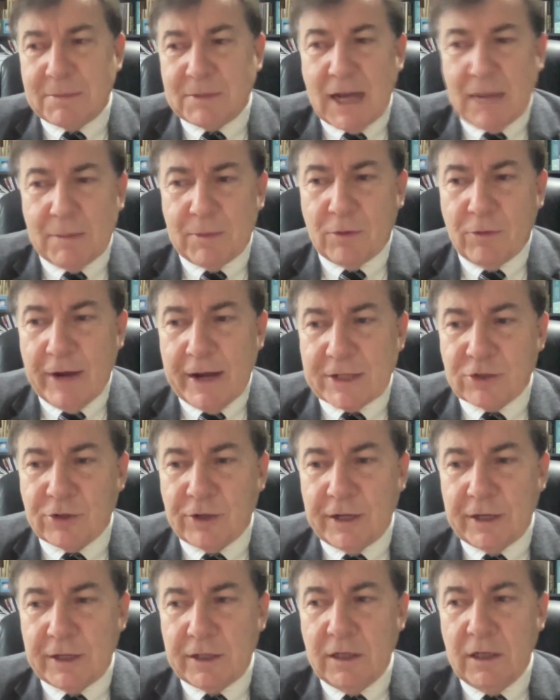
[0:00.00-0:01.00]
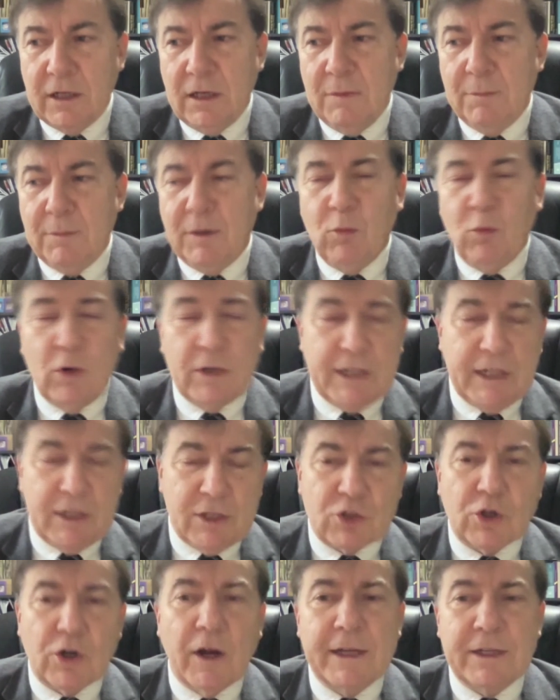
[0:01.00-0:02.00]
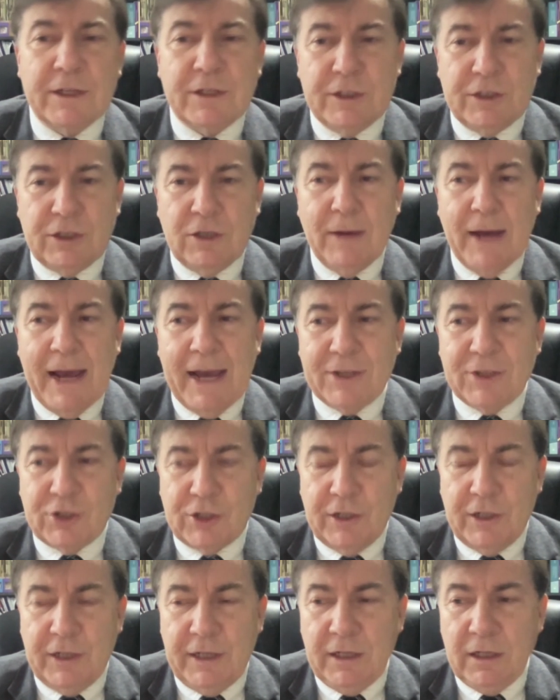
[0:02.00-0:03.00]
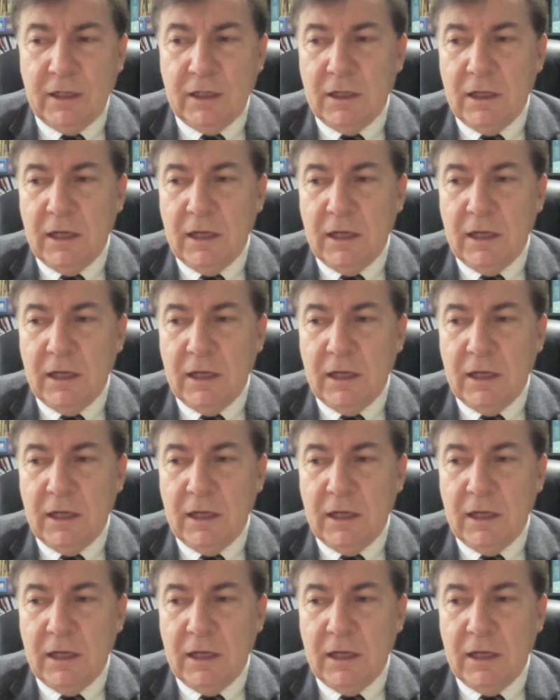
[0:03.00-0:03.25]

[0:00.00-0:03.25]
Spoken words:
up the rhetoric, but what he's trying to do actually